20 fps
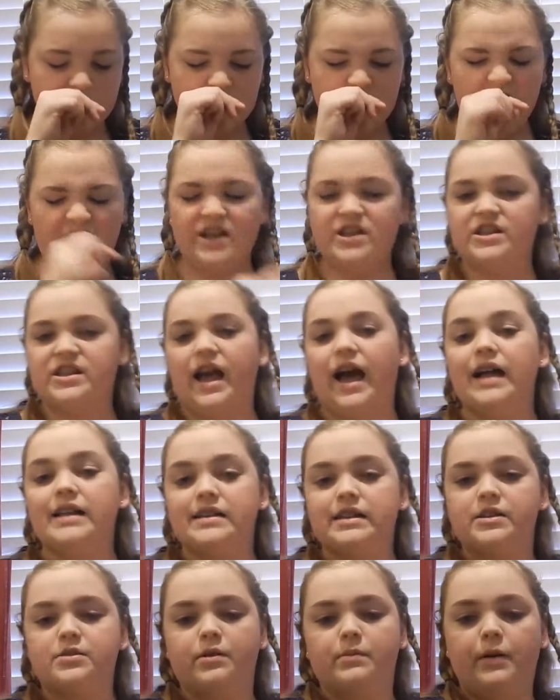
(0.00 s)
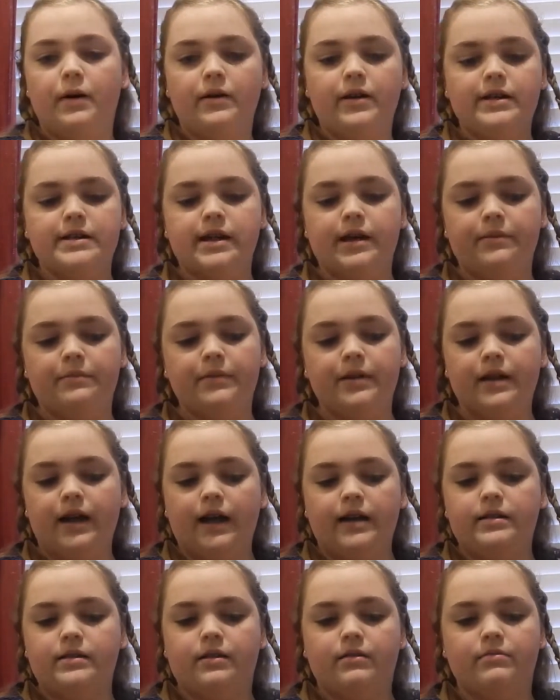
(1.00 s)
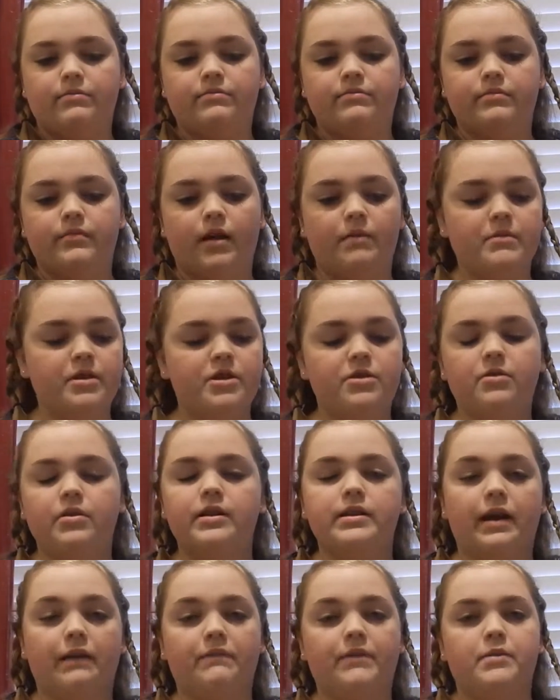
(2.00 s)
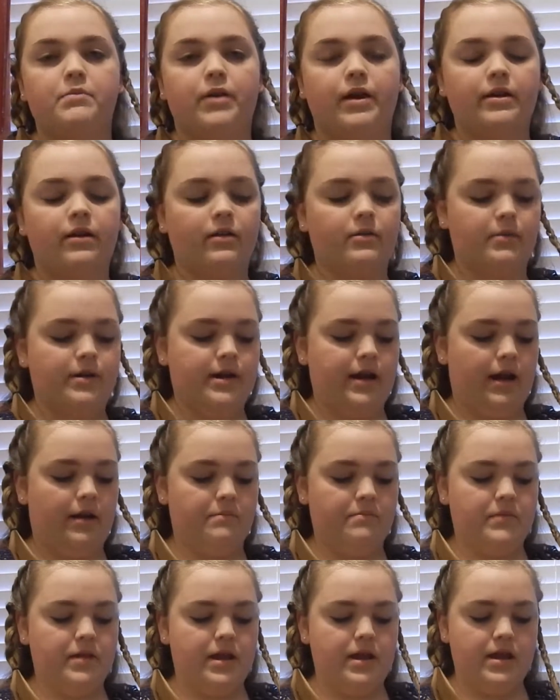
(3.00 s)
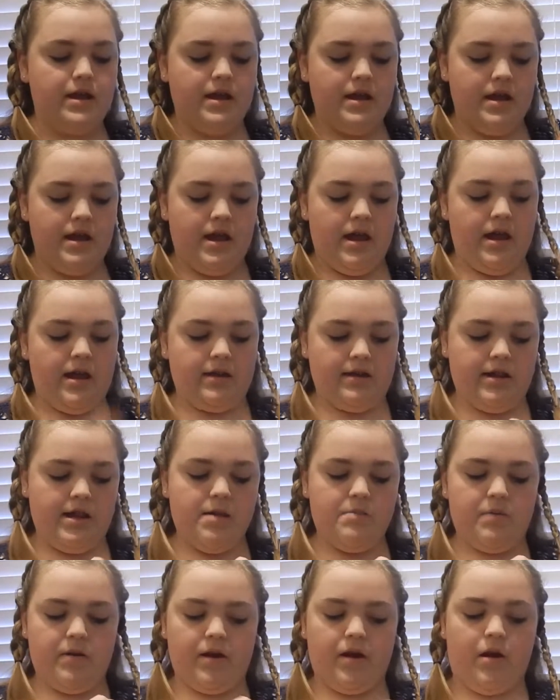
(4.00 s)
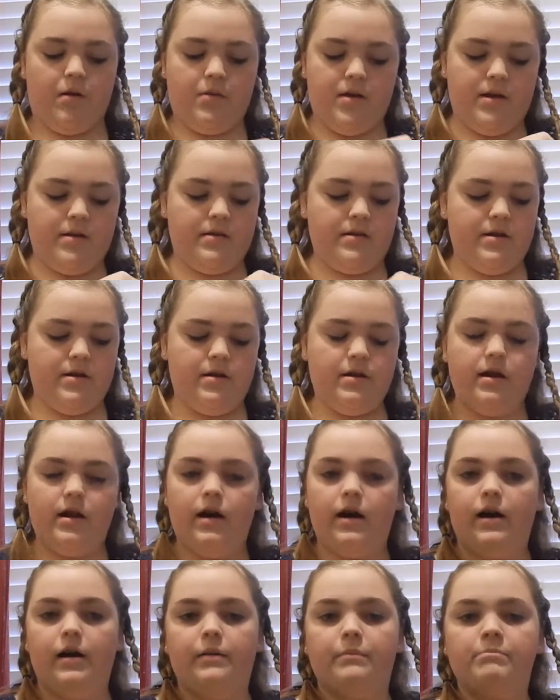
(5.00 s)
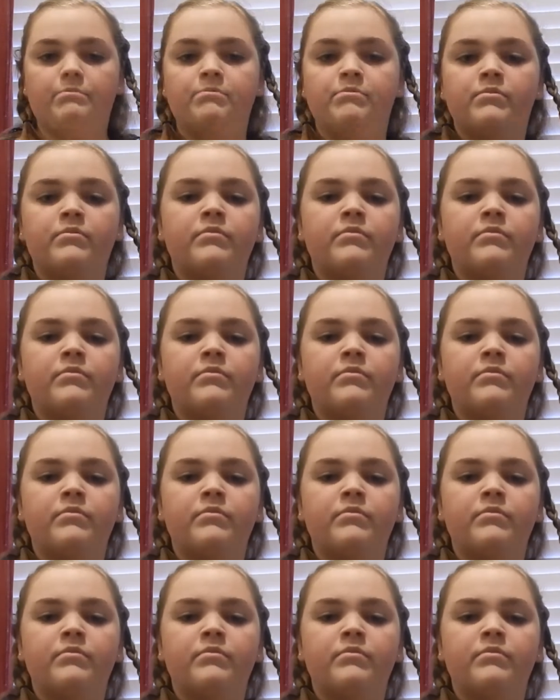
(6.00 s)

ponytail, and I mean, you can definitely braid all the way down and keep it going, but